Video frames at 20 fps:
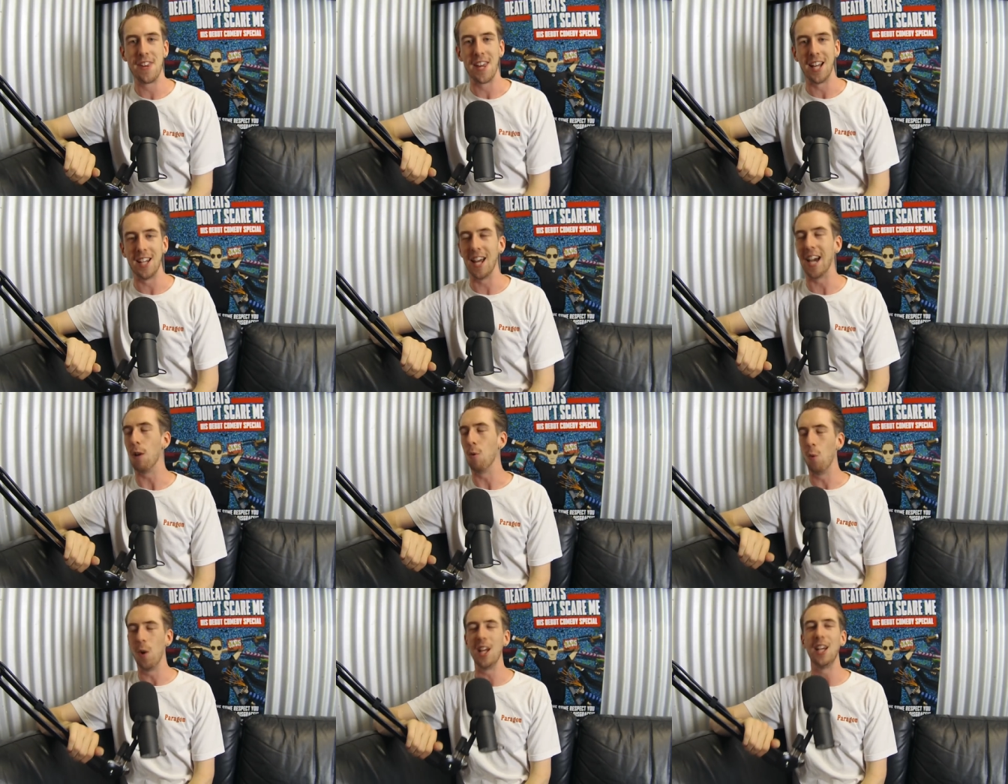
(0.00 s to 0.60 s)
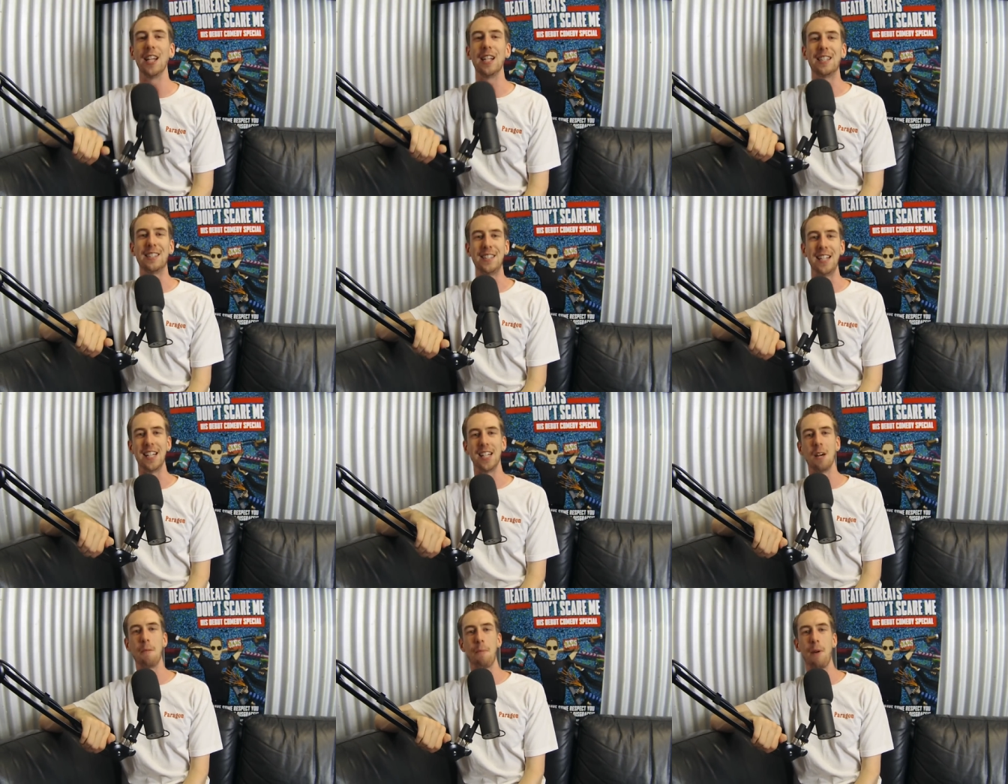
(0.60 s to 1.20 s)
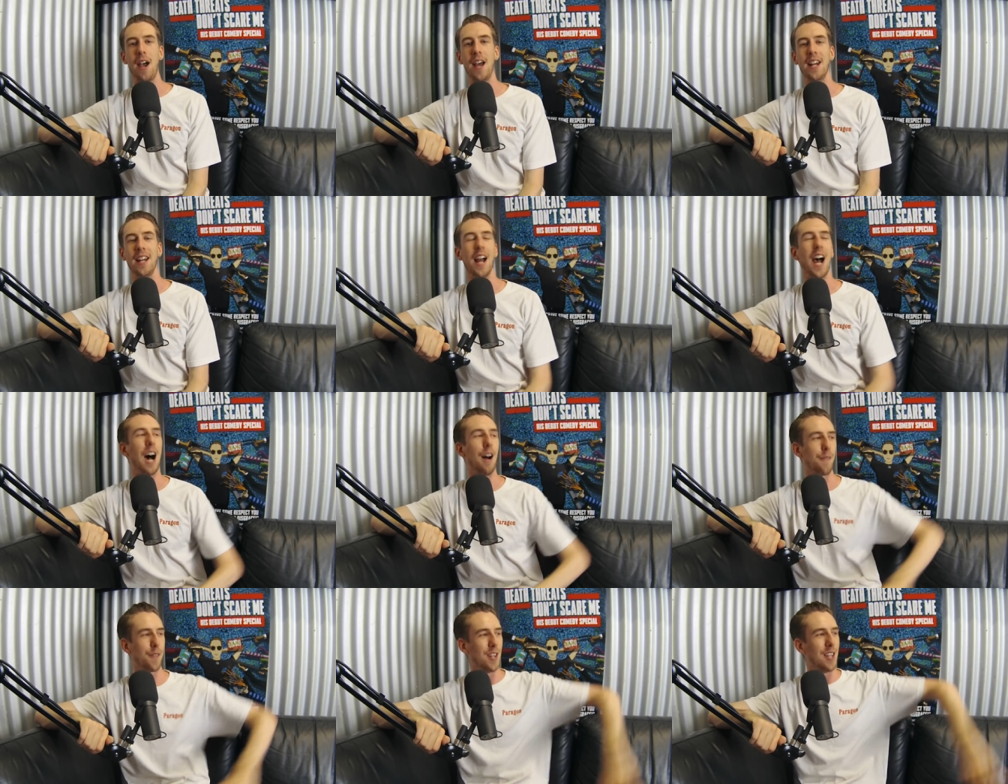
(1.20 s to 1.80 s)
And like really celebrating
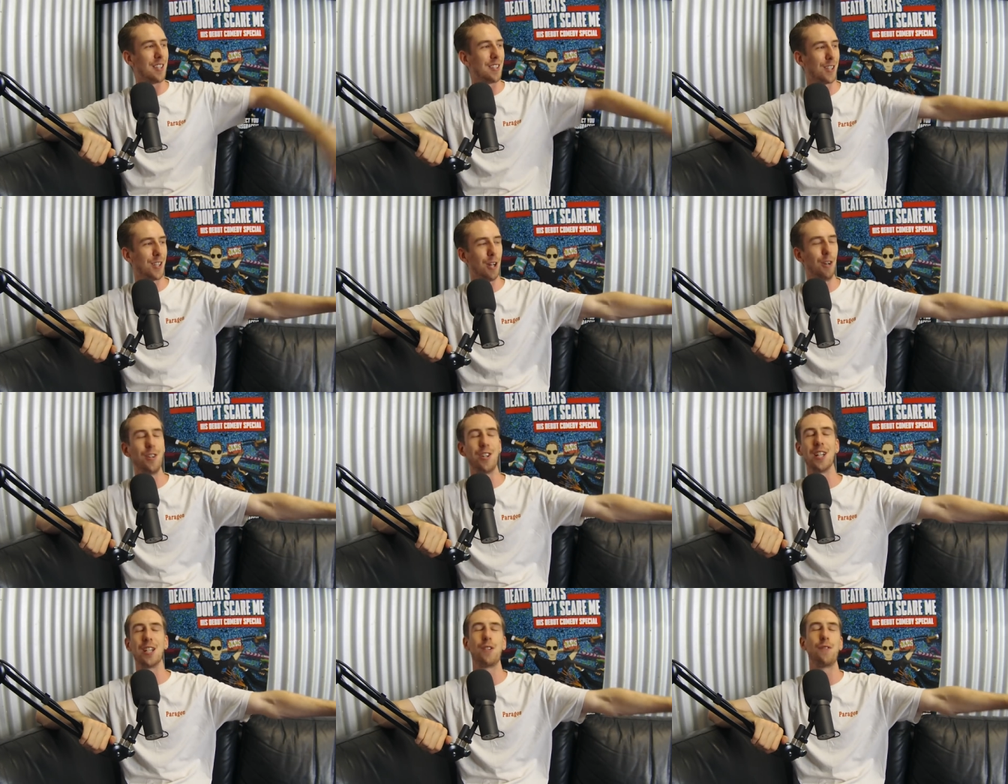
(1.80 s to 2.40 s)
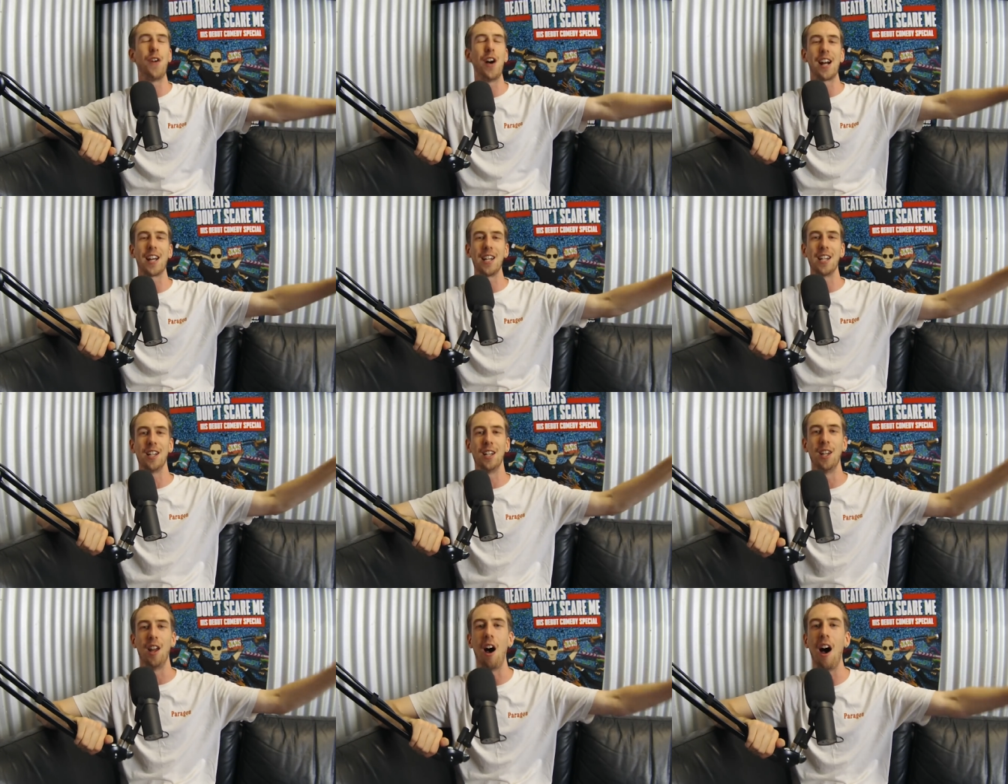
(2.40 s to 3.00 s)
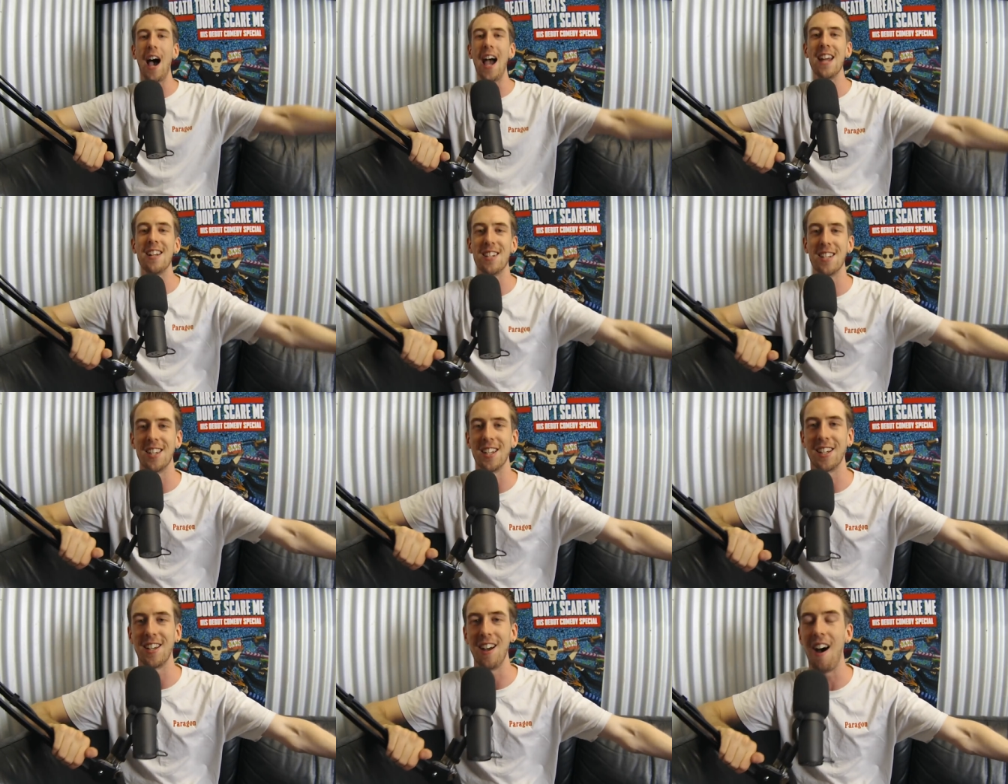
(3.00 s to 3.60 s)
after this dude just fucking lied
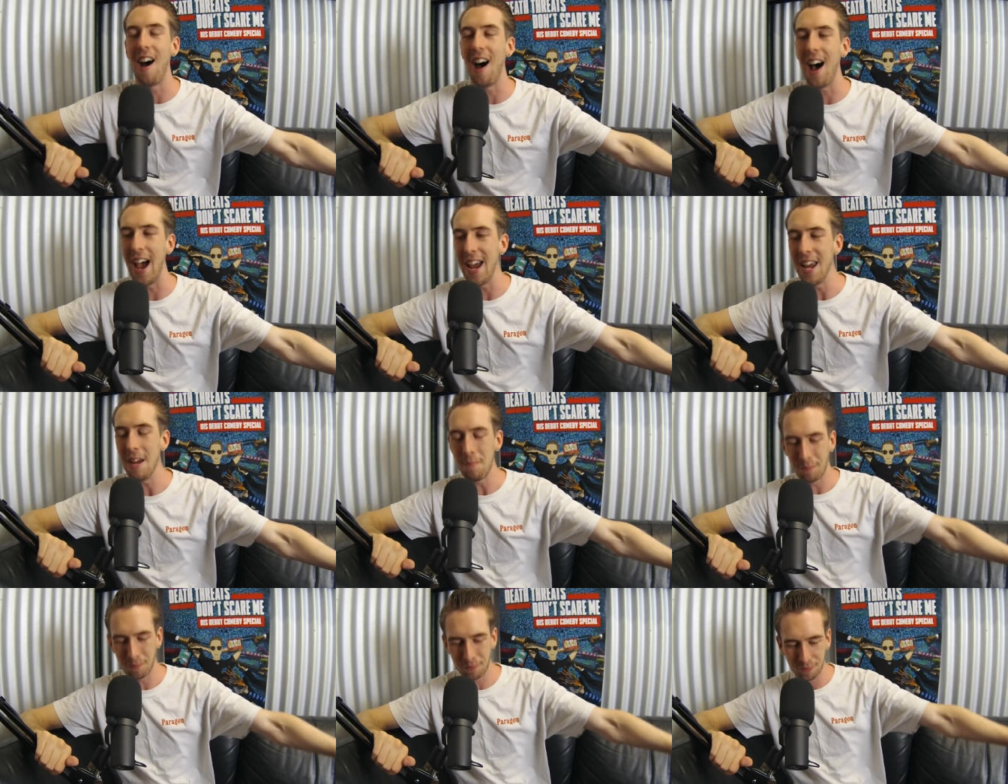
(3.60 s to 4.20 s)
to the guy